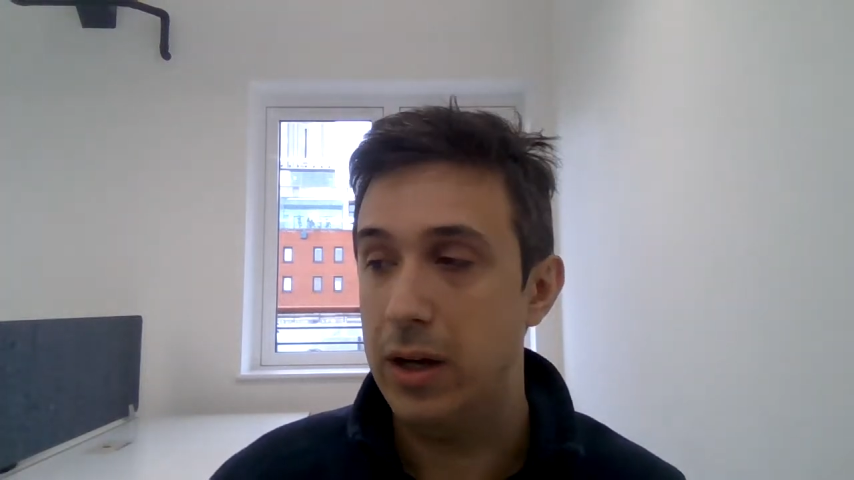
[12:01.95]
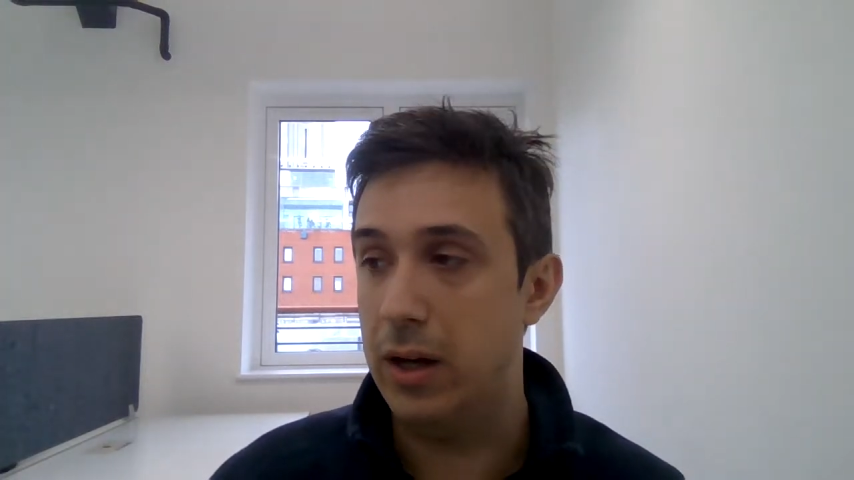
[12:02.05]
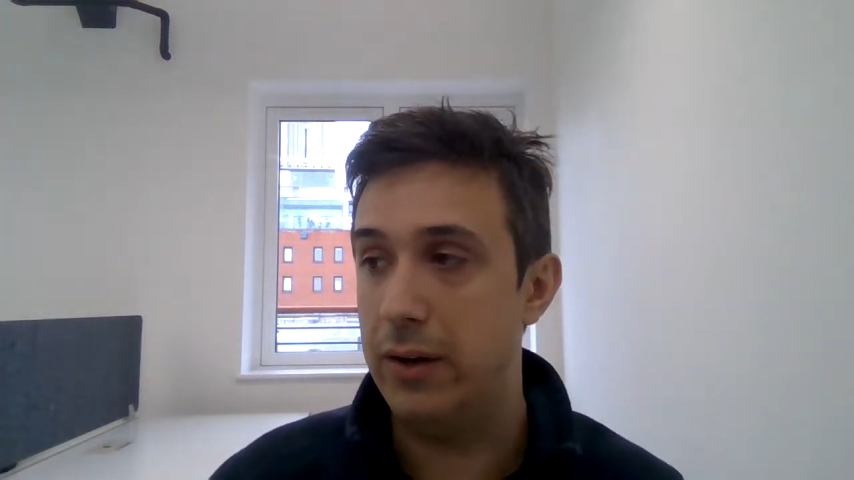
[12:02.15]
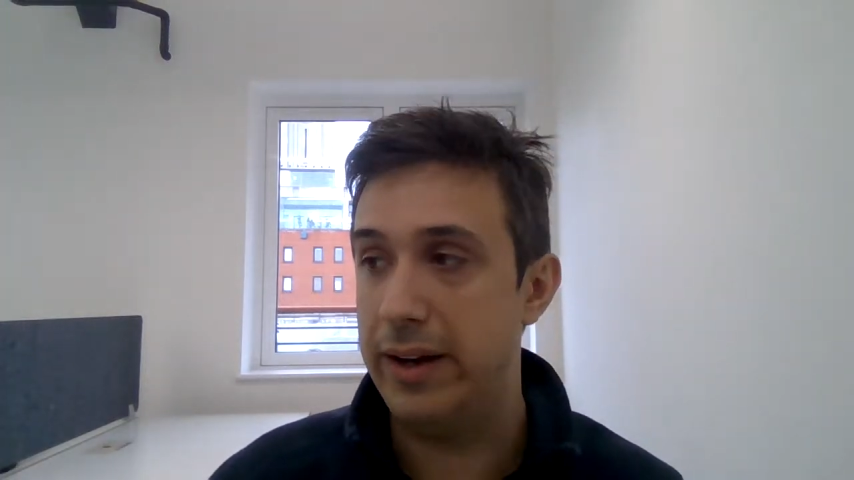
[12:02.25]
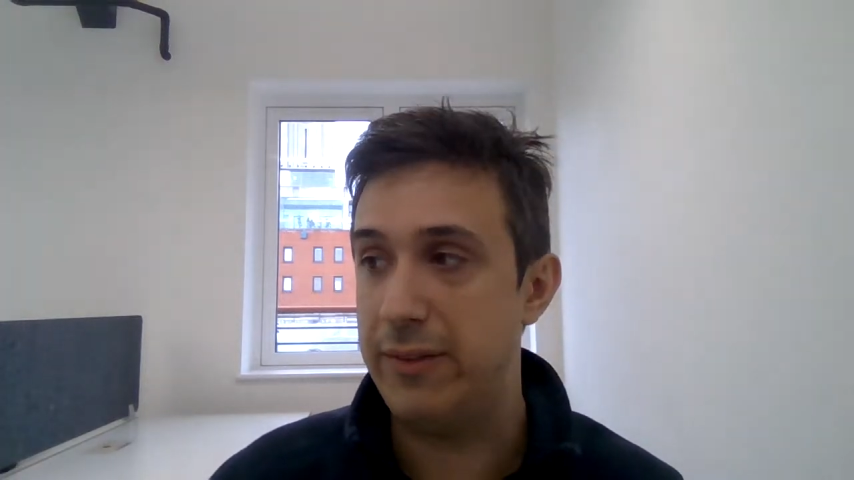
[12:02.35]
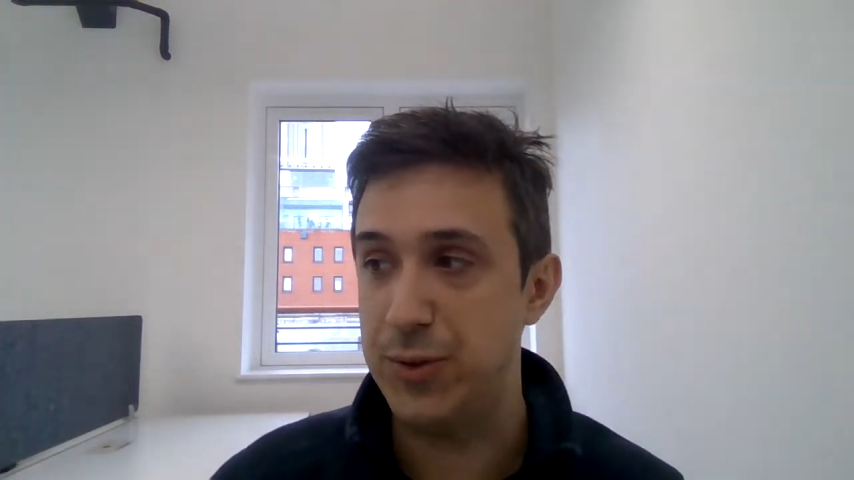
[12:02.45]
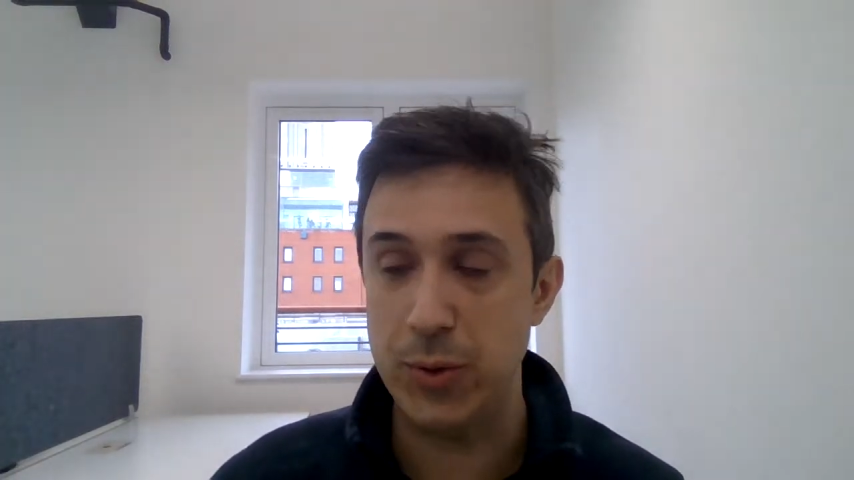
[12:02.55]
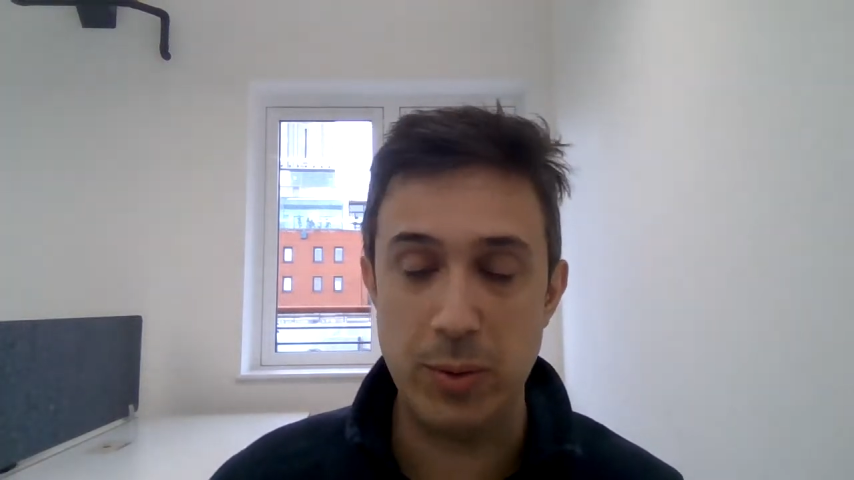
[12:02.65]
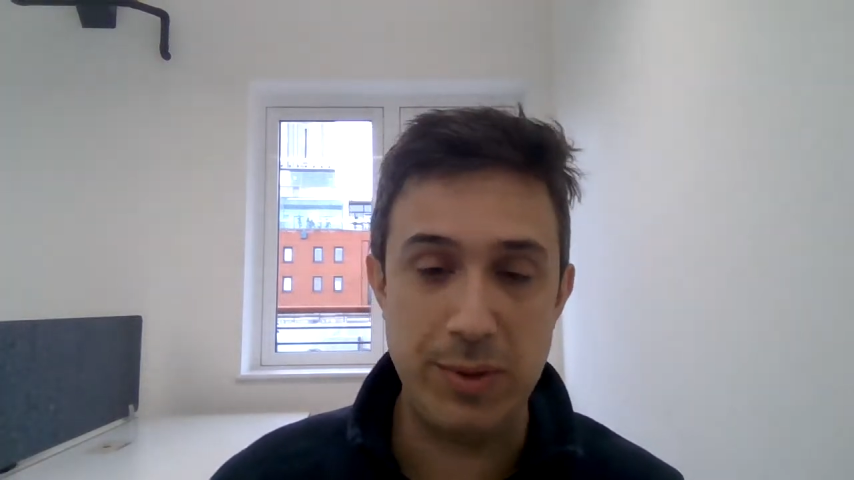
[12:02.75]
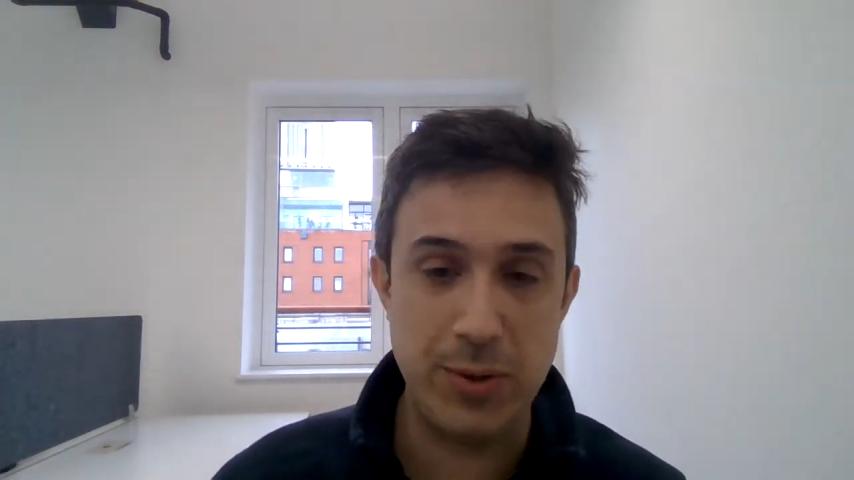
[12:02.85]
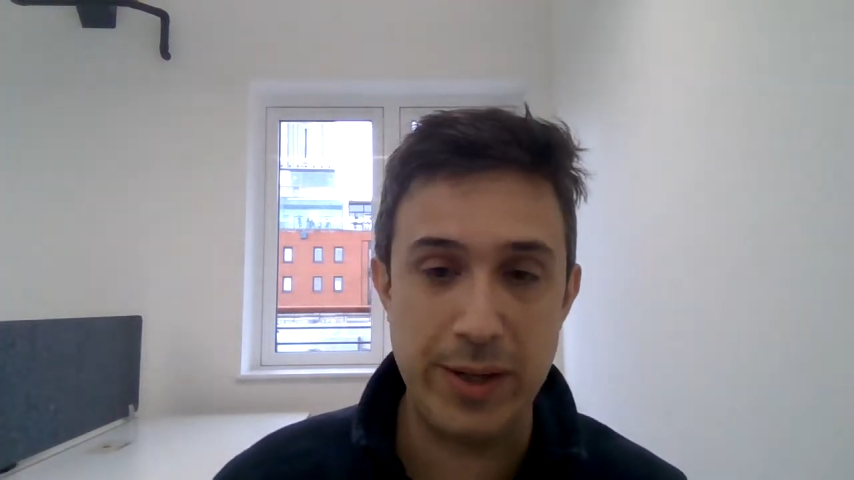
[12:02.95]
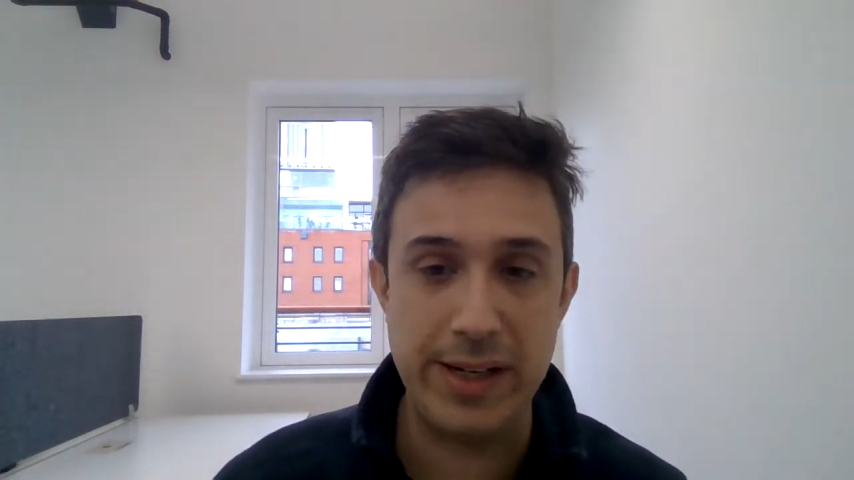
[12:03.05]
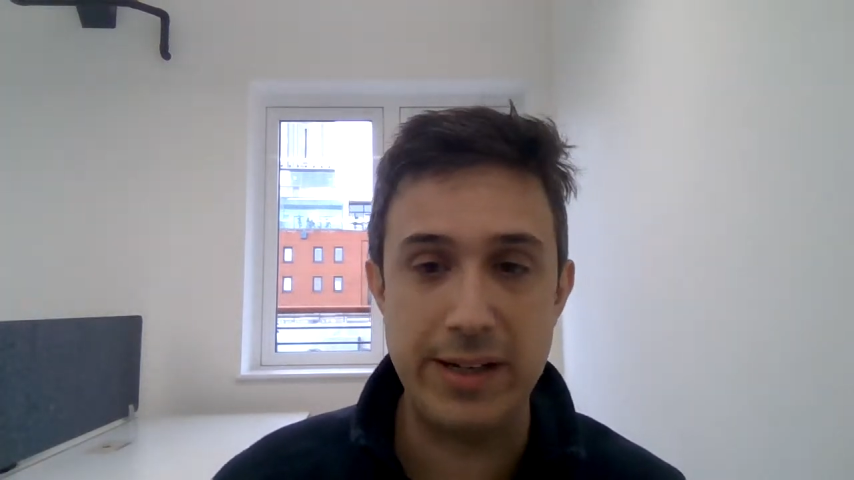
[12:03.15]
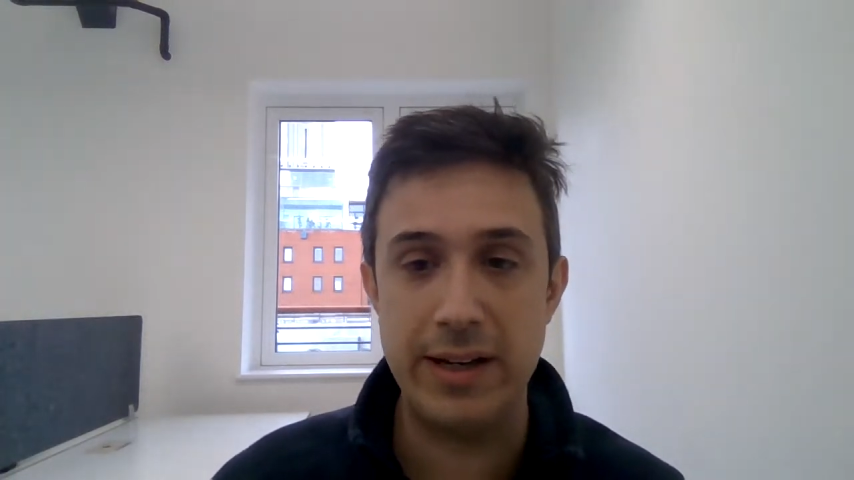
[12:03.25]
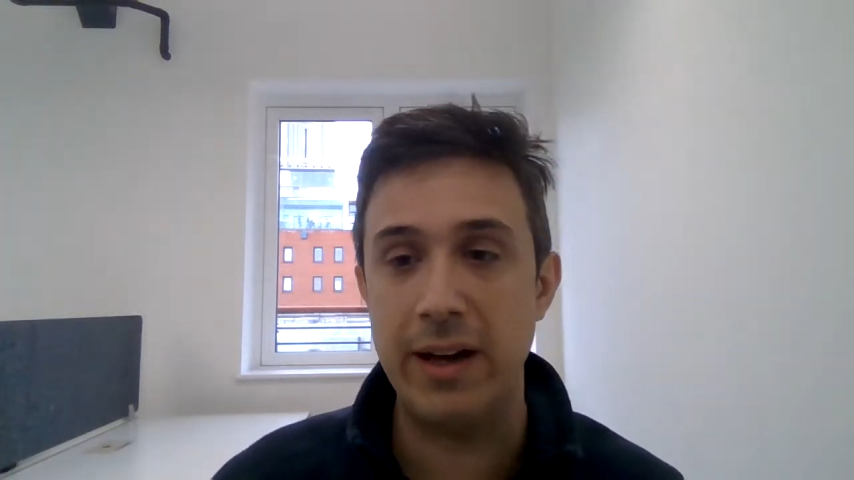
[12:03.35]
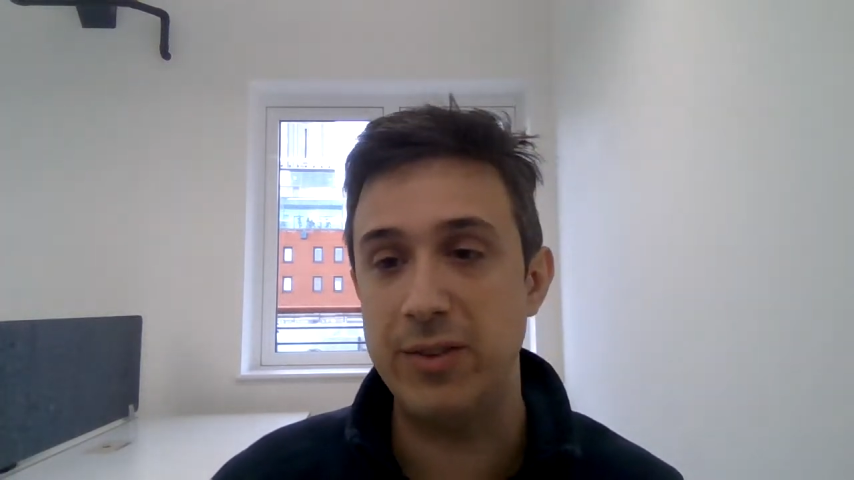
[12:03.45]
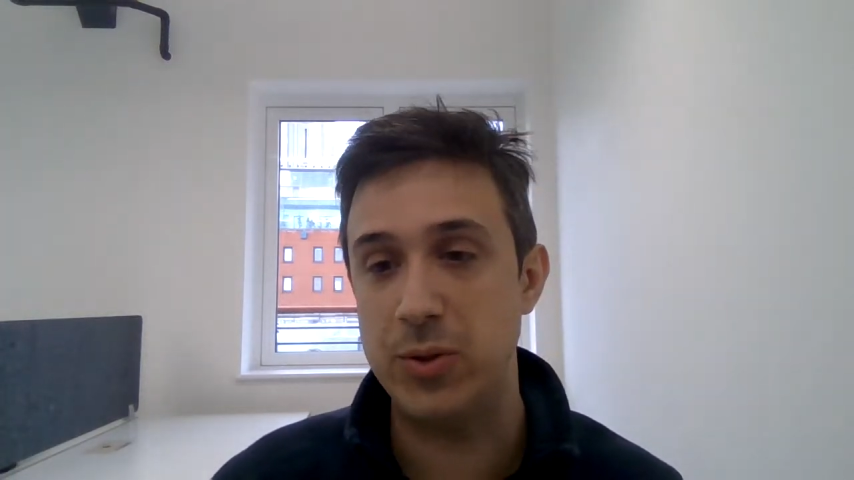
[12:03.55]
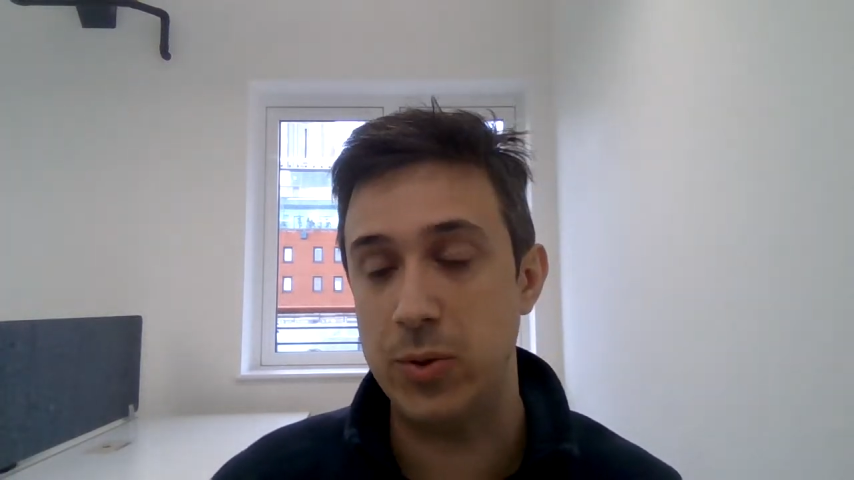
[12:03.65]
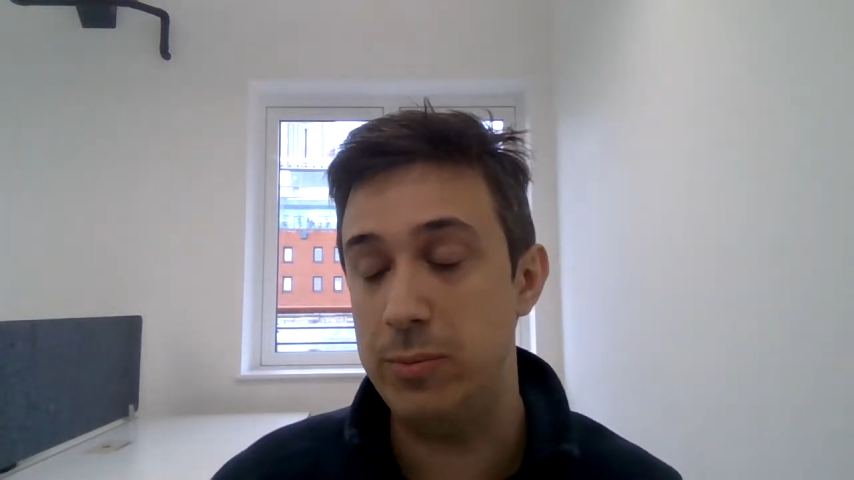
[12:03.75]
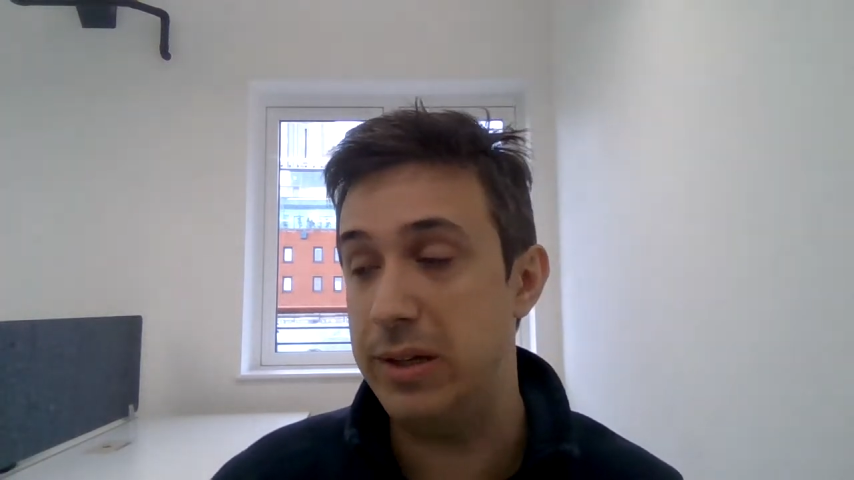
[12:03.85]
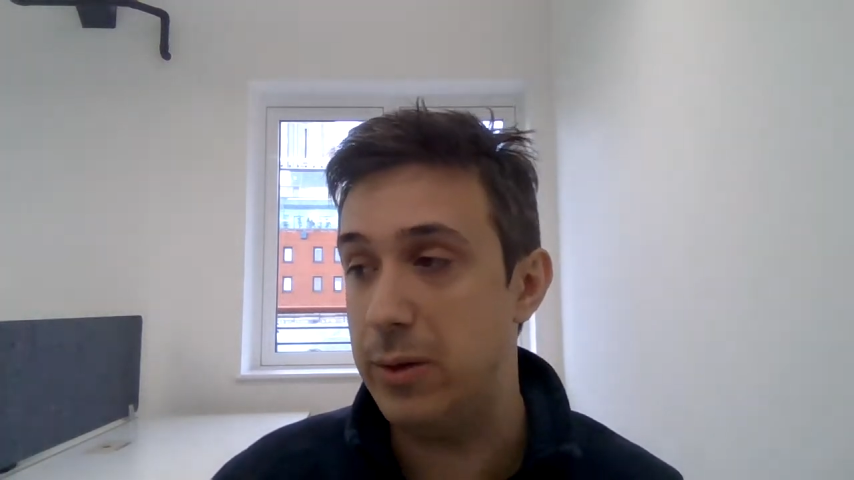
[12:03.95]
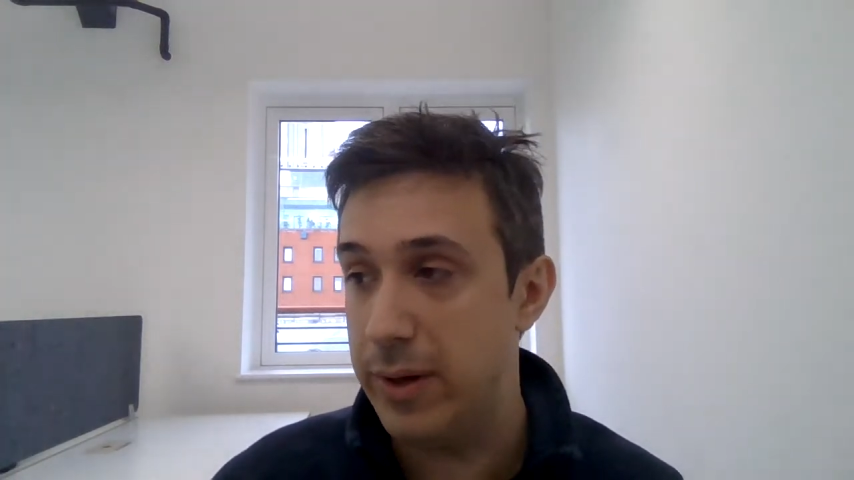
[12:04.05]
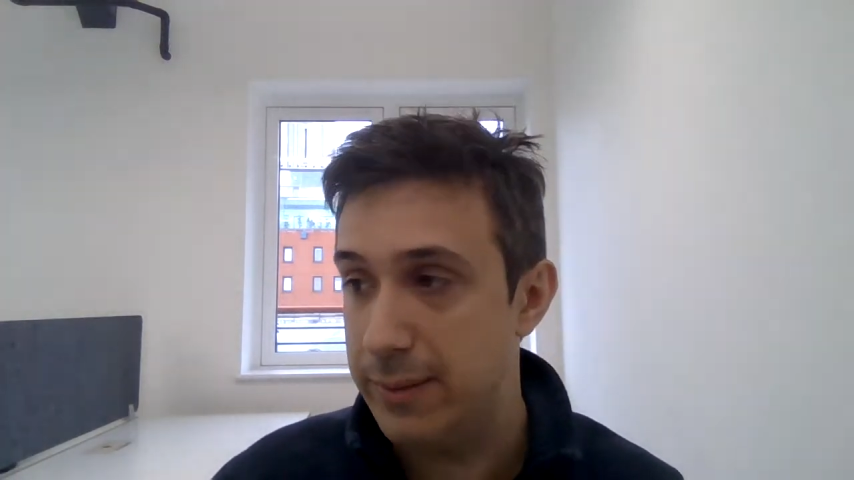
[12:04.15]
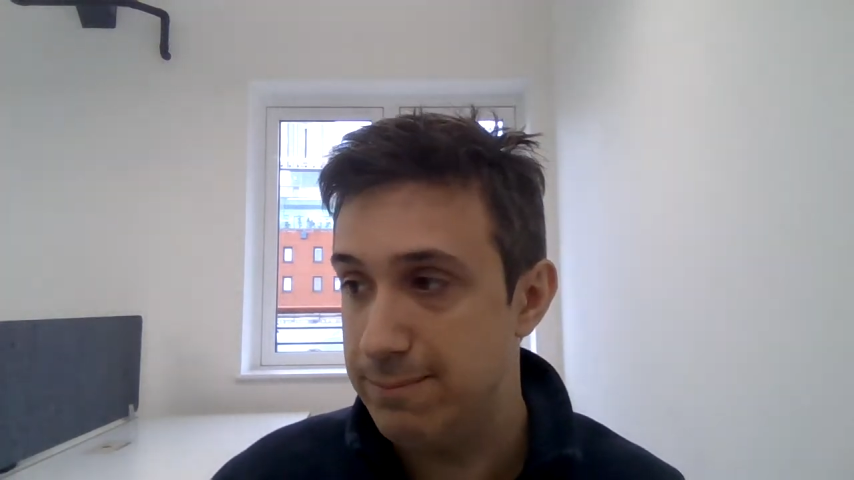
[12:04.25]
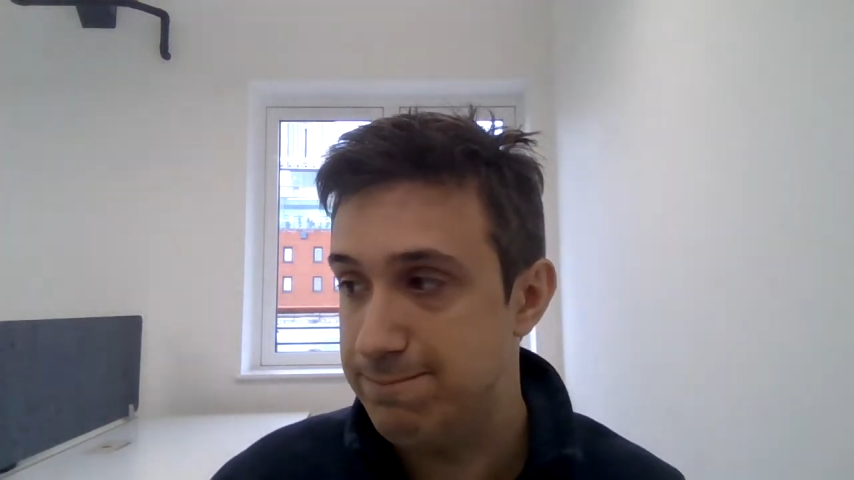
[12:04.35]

and have the token be traded and have the token be liquid.